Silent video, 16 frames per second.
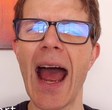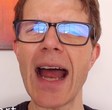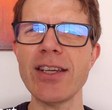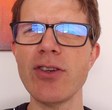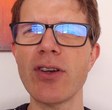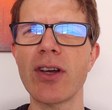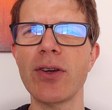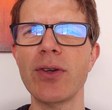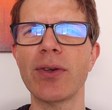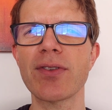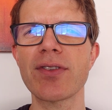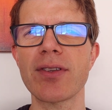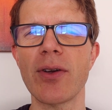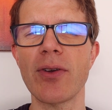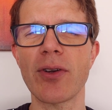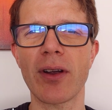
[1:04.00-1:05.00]
and you can
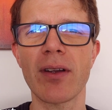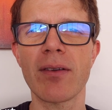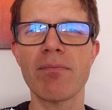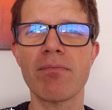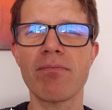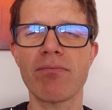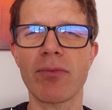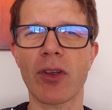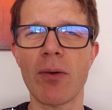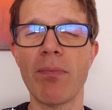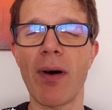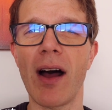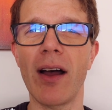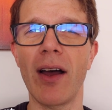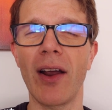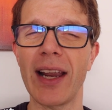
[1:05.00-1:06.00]
also
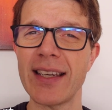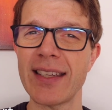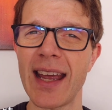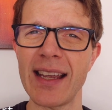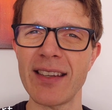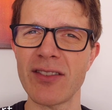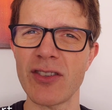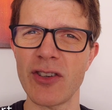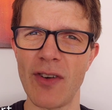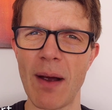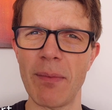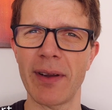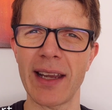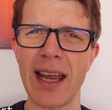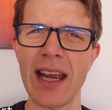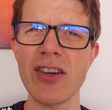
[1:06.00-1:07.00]
compile and test your
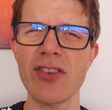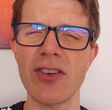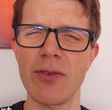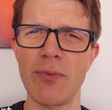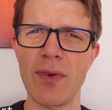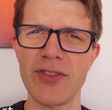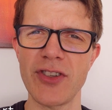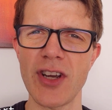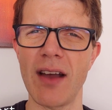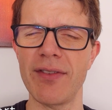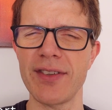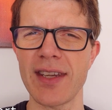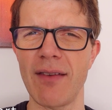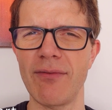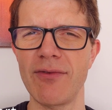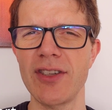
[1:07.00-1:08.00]
application with Java
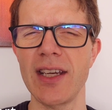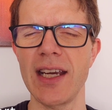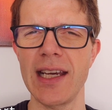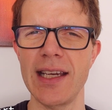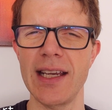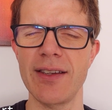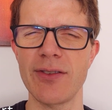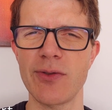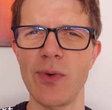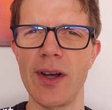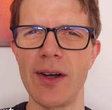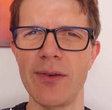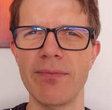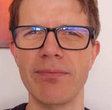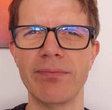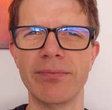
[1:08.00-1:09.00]
17 as
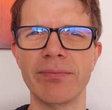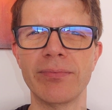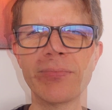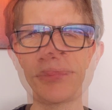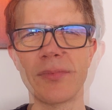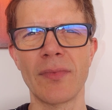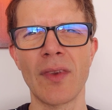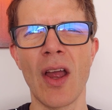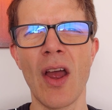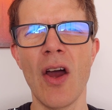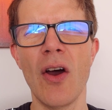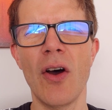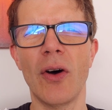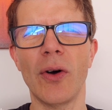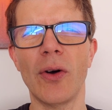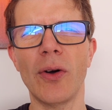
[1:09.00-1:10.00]
well.
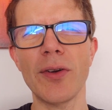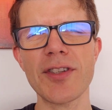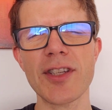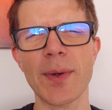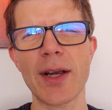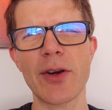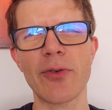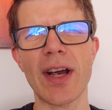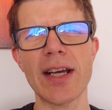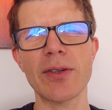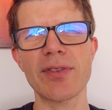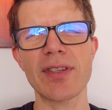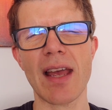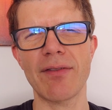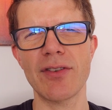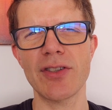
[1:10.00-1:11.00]
Also in Gradle
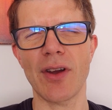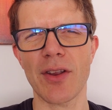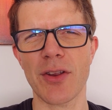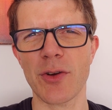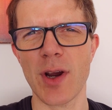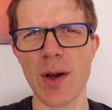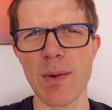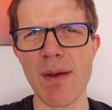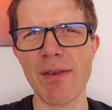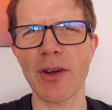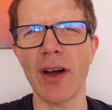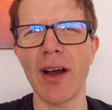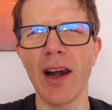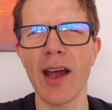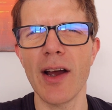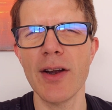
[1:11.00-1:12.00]
7.3 we've
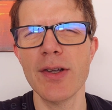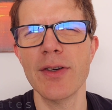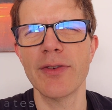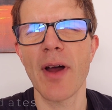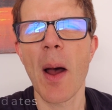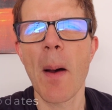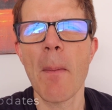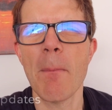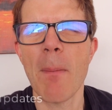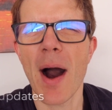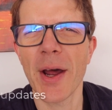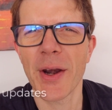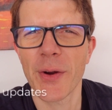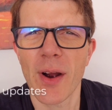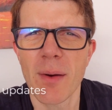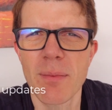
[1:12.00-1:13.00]
got a load of
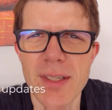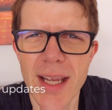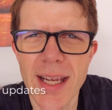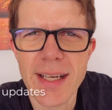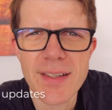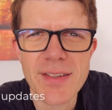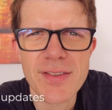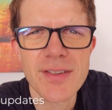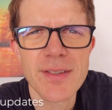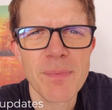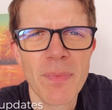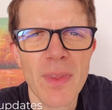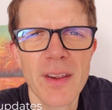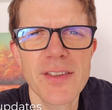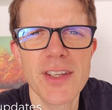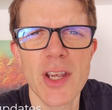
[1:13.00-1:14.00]
minor updates.
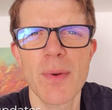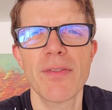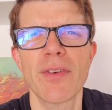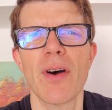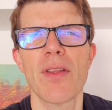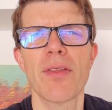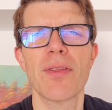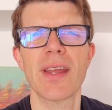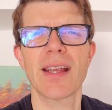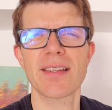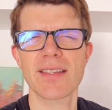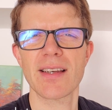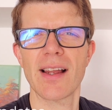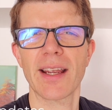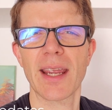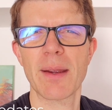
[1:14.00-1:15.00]
So we've got
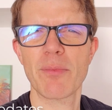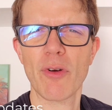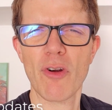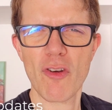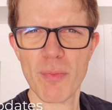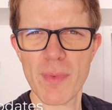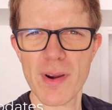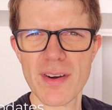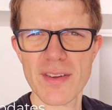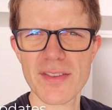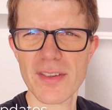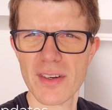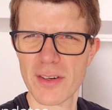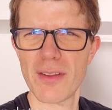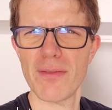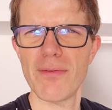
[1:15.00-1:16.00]
things like improvements
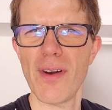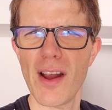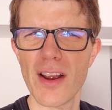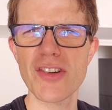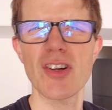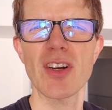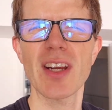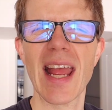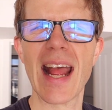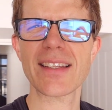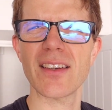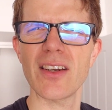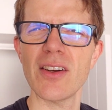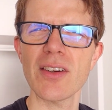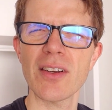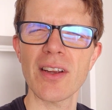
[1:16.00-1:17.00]
to the version
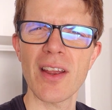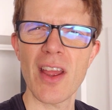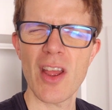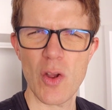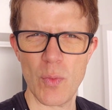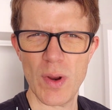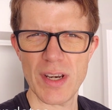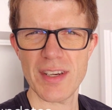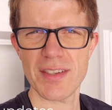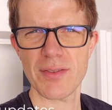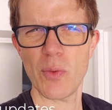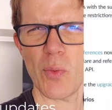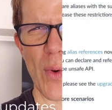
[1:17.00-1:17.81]
catalogue which is